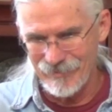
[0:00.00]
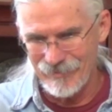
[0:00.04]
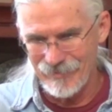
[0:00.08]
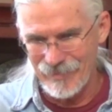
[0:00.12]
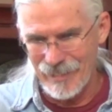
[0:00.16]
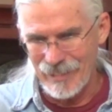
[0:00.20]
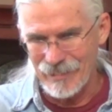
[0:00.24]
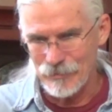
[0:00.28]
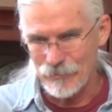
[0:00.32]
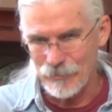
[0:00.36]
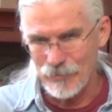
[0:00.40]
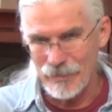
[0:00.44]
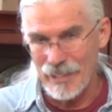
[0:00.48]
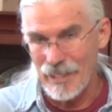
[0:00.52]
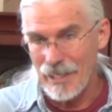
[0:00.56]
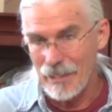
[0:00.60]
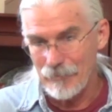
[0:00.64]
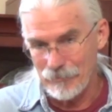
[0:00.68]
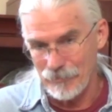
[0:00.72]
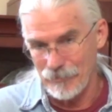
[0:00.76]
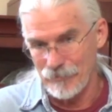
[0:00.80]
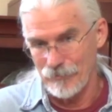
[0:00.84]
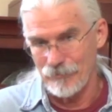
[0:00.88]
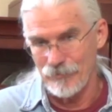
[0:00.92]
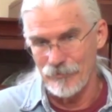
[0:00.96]
that's what
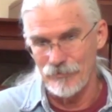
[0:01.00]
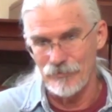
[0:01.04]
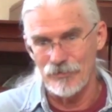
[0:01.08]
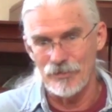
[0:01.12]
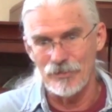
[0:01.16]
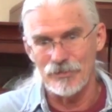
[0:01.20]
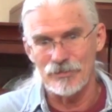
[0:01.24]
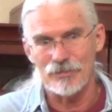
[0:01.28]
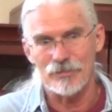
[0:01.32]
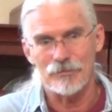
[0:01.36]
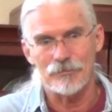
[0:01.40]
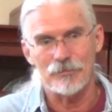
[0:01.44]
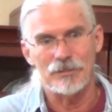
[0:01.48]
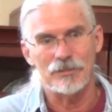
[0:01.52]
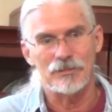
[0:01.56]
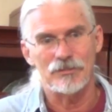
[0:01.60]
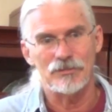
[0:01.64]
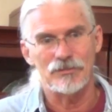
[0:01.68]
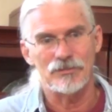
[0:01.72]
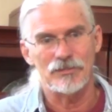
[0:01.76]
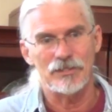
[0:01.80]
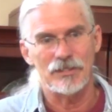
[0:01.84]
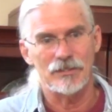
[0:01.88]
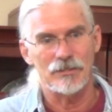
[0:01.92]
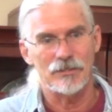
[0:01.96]
happened when Jesus went to
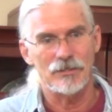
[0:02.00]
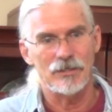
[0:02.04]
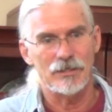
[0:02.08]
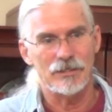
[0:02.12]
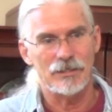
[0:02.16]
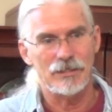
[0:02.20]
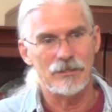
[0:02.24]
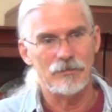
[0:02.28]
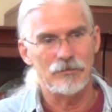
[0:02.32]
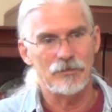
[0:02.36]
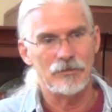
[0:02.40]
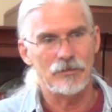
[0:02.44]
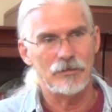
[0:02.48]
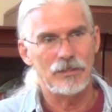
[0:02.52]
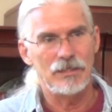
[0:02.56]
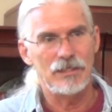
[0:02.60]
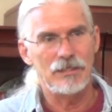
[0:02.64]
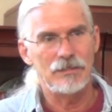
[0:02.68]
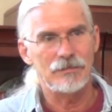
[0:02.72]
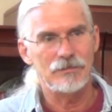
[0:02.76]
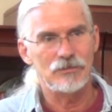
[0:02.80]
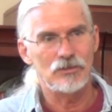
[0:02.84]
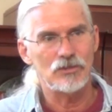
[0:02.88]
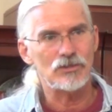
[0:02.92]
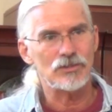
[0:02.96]
the synagogue. He,
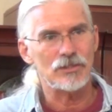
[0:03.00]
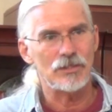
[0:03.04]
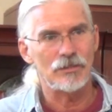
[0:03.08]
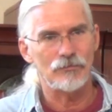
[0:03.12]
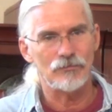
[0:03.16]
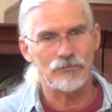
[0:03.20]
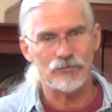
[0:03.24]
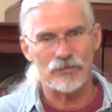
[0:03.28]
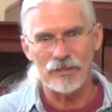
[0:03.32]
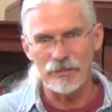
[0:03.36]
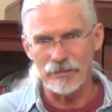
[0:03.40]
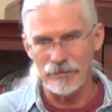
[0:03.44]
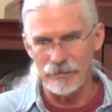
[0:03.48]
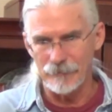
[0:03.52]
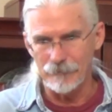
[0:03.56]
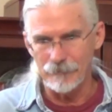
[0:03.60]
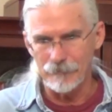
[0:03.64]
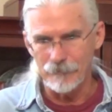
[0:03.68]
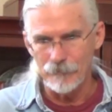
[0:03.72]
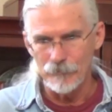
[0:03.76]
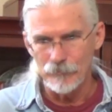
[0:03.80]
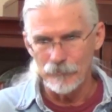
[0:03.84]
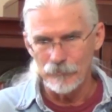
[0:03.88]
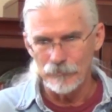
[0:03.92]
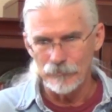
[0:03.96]
he just confronted
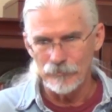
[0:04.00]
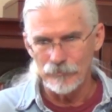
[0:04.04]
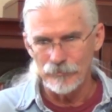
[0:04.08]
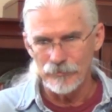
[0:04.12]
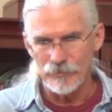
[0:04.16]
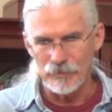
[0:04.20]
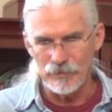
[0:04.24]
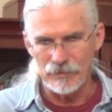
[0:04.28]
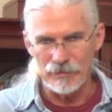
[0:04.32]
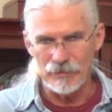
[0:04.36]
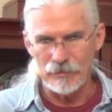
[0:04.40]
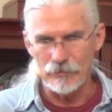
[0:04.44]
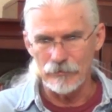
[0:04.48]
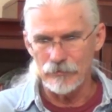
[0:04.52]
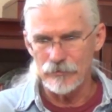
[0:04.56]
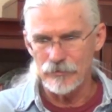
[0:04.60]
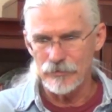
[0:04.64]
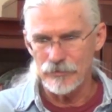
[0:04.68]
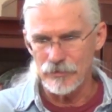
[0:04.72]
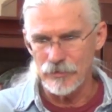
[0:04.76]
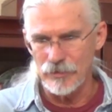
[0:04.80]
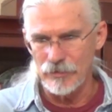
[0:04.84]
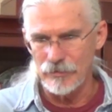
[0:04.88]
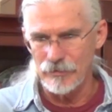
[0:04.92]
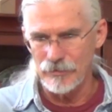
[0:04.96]
the
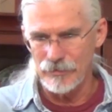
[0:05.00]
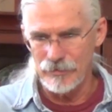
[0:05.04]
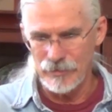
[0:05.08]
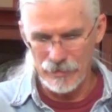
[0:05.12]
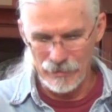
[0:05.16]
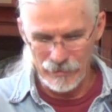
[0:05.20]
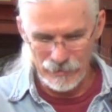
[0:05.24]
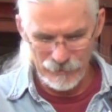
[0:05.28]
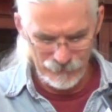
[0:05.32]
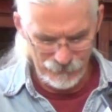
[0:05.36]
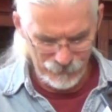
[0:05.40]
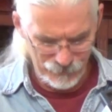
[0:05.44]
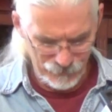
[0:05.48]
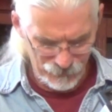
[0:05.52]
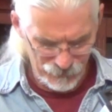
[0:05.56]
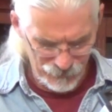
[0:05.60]
leaders, and uh,